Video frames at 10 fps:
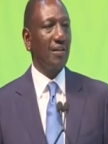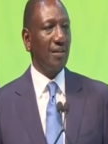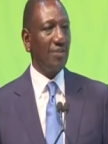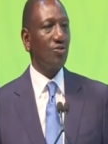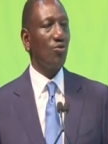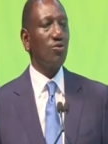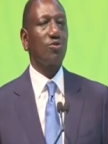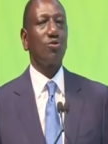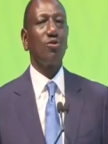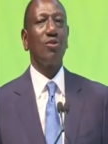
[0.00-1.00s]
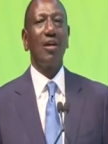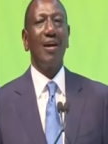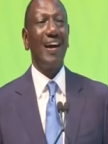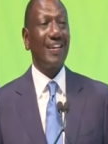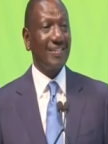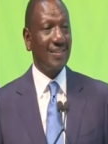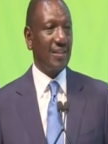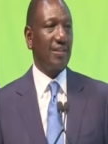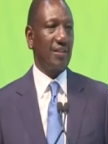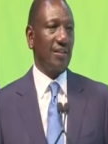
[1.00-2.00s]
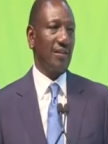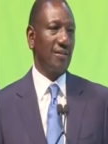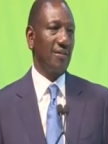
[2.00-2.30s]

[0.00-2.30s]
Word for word: is also a necessity.